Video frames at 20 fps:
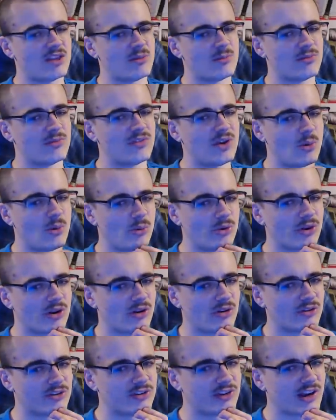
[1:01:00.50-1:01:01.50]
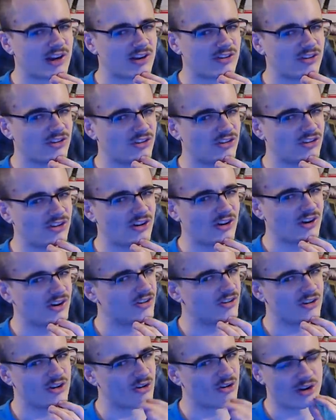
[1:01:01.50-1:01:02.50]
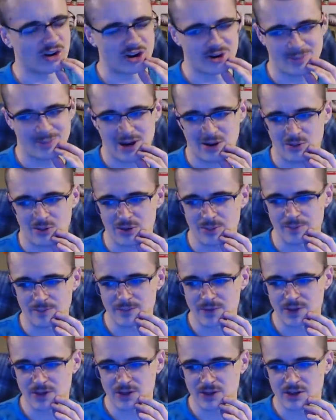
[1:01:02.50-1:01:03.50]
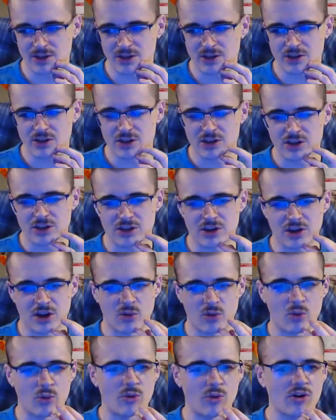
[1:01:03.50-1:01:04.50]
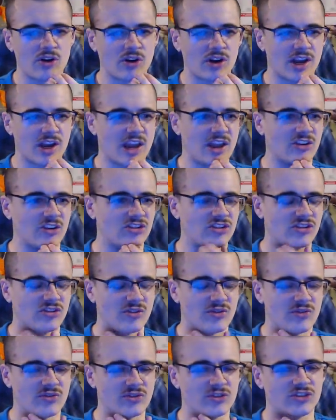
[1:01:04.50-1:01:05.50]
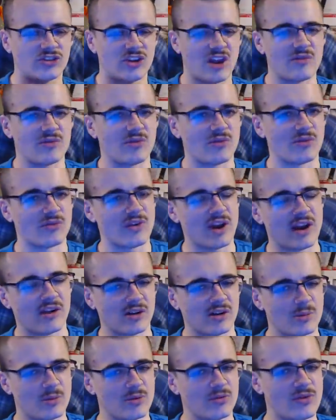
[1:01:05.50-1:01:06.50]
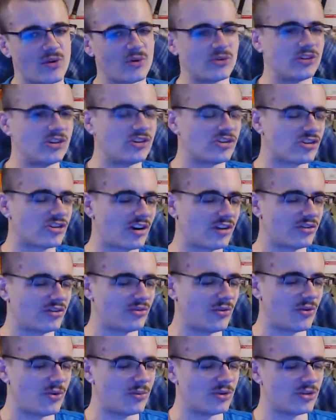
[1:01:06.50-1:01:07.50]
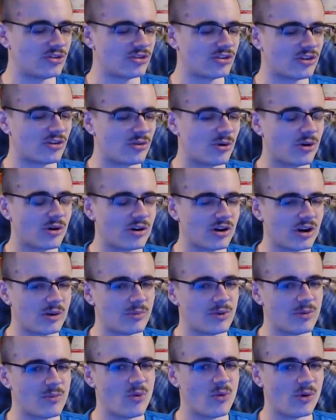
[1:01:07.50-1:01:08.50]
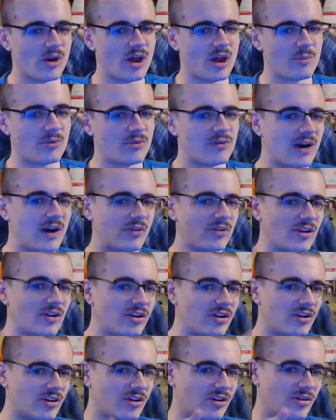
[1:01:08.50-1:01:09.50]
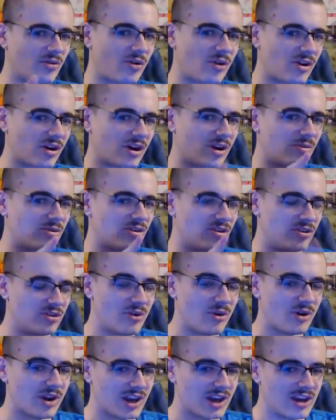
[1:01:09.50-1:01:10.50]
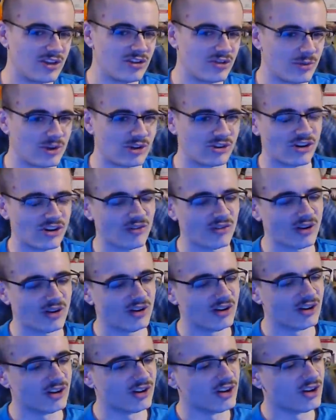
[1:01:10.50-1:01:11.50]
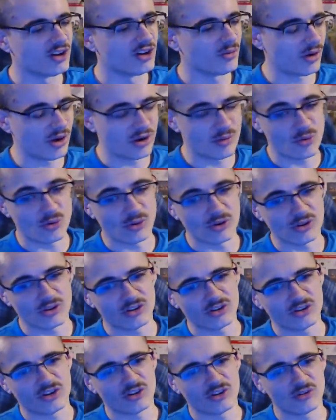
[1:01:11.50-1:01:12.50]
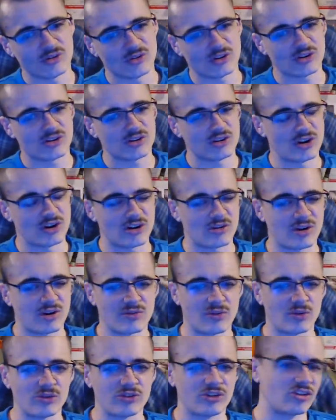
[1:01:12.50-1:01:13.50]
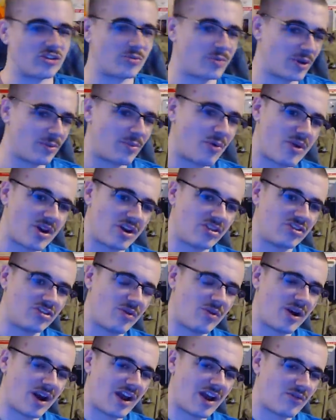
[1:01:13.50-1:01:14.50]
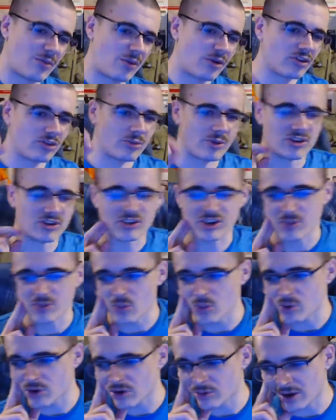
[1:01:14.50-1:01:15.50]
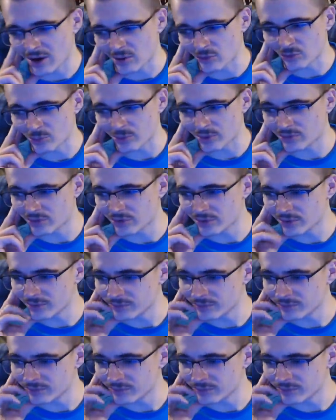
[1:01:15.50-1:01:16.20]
them fit all the contacts inside, you're not going to power them, you know, or gets several variable voltage transformers, croc clip them all up without the croc clips knocking into each other, run them all at the, you know, correct voltages. But the point is, you won't have one to easily walk around with.